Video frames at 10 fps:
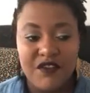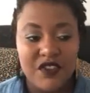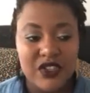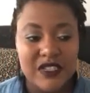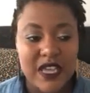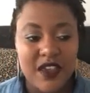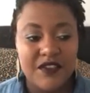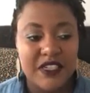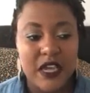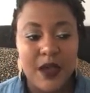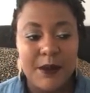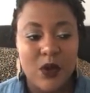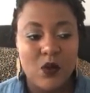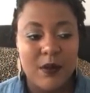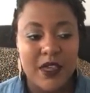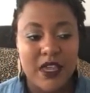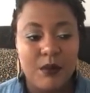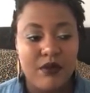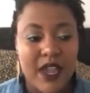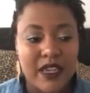feels like if a dominant woman
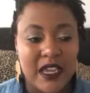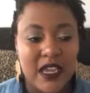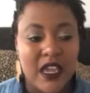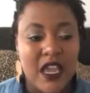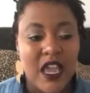get pregnant,